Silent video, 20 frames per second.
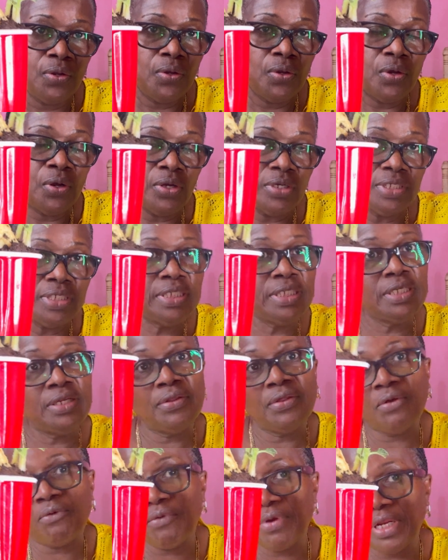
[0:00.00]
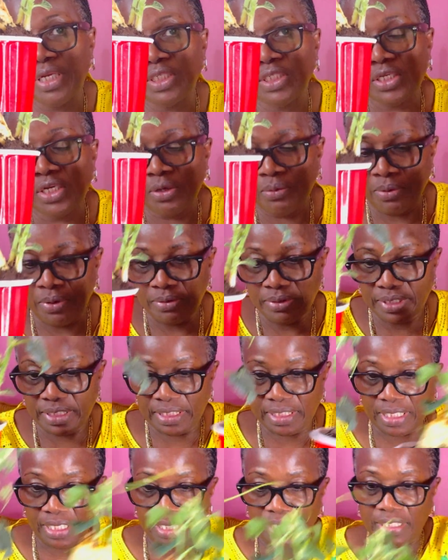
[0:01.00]
until they're ready to go
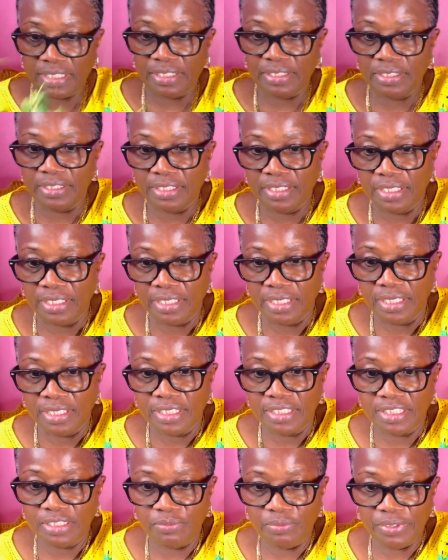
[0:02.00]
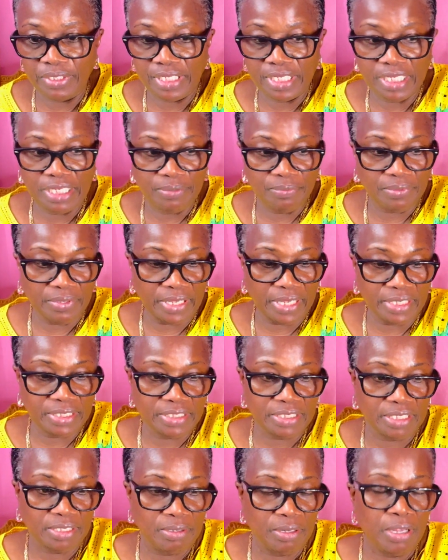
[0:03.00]
outside. So we keep that.
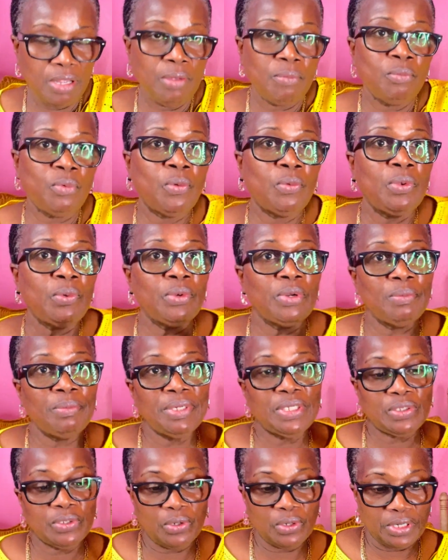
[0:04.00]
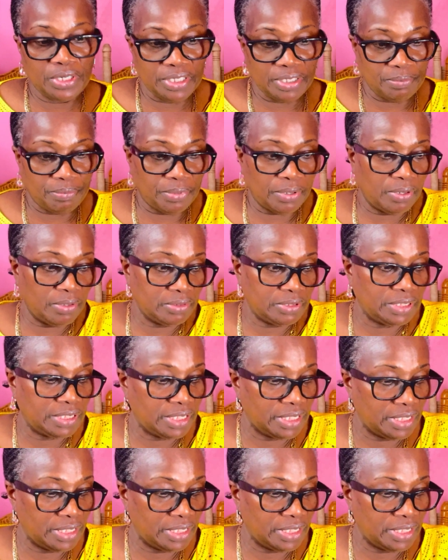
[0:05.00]
But we want to be talking about